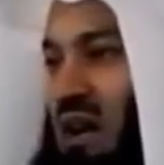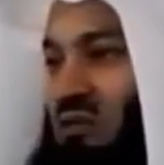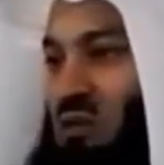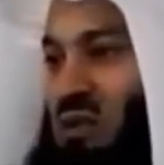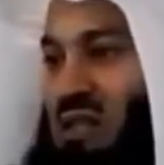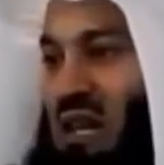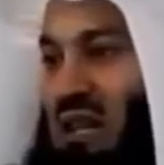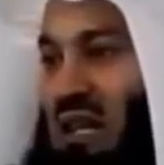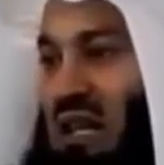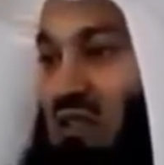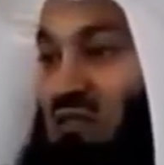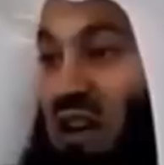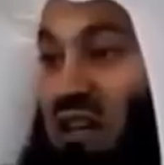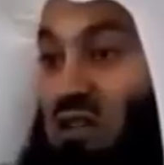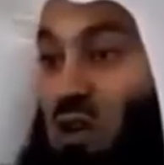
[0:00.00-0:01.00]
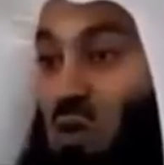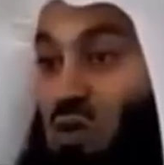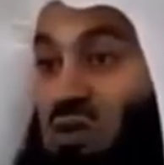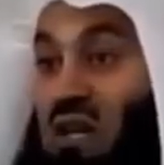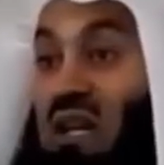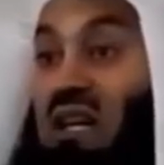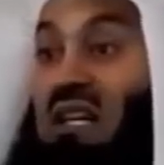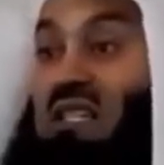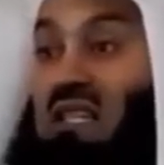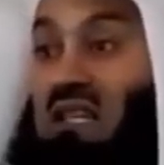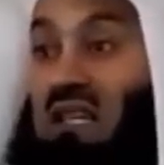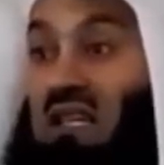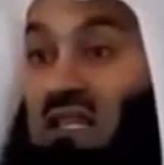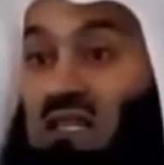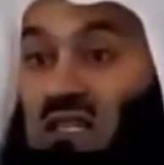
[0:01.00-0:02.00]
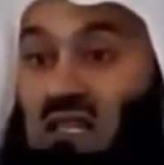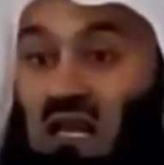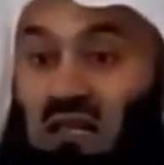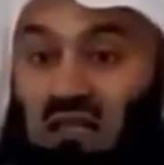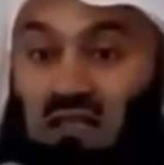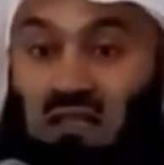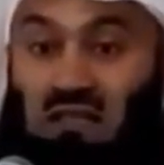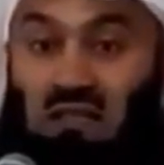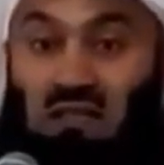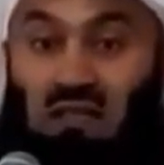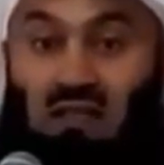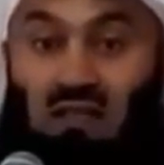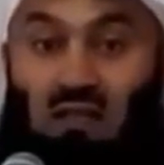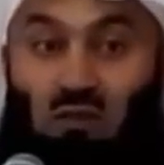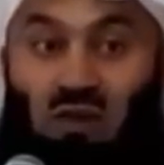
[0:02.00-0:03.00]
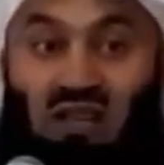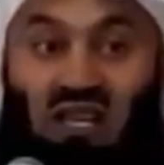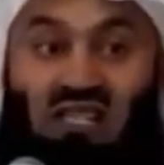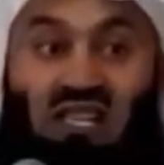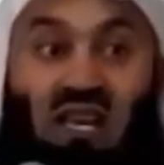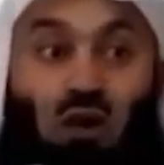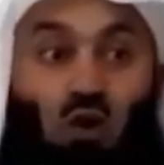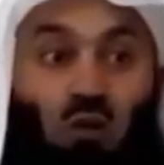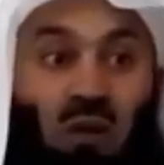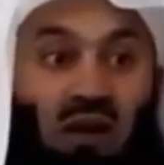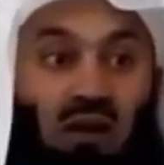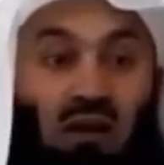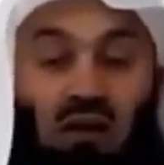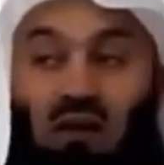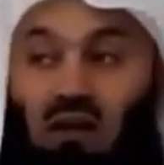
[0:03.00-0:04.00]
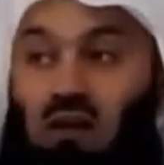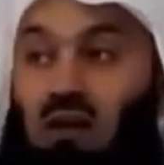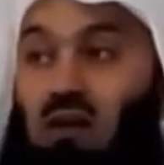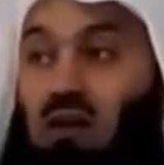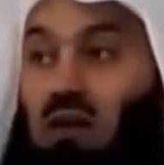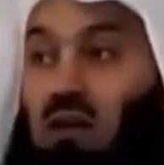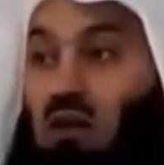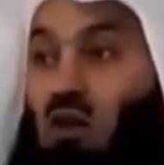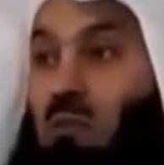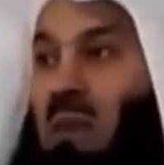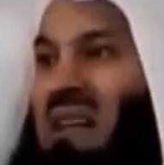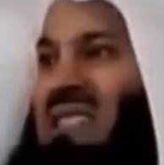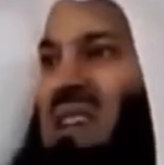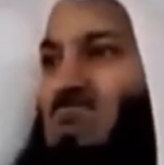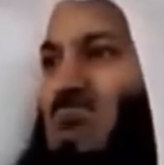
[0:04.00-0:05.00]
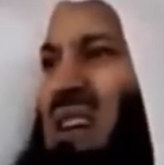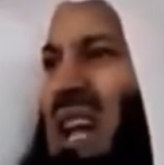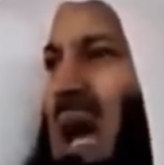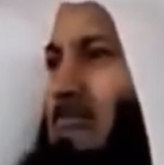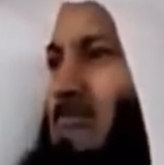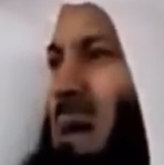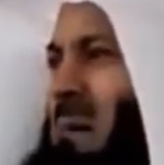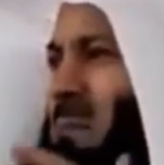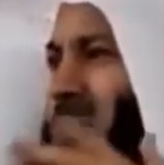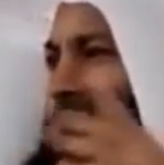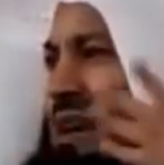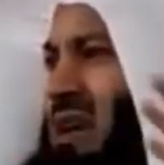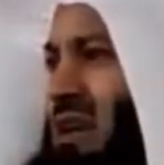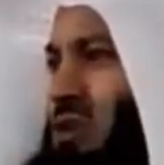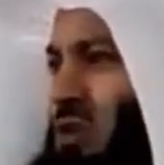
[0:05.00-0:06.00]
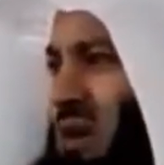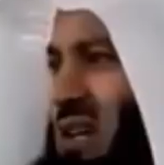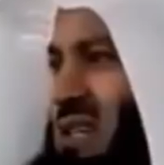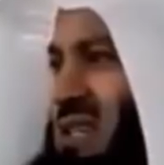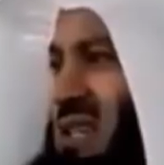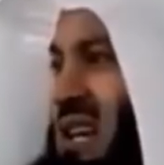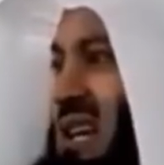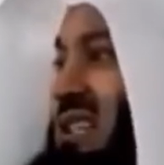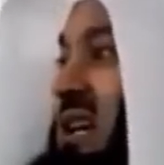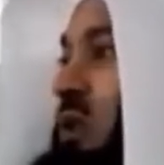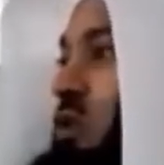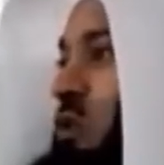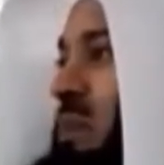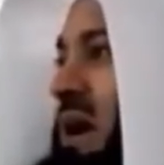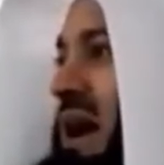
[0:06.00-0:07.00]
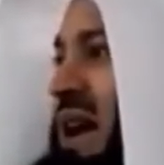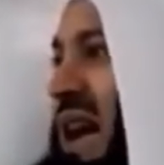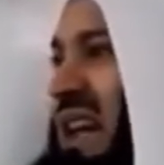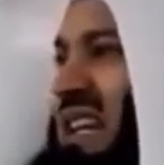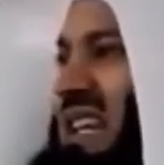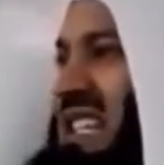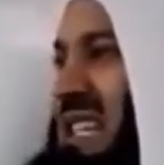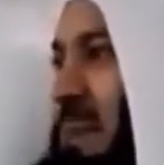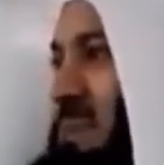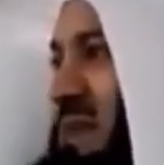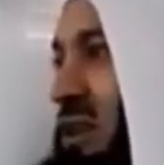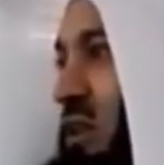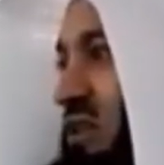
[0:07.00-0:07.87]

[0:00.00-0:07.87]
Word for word: to say that? If I don't, it's an insult. When I say Umar, no matter what happened prior to his tawbah and accepting of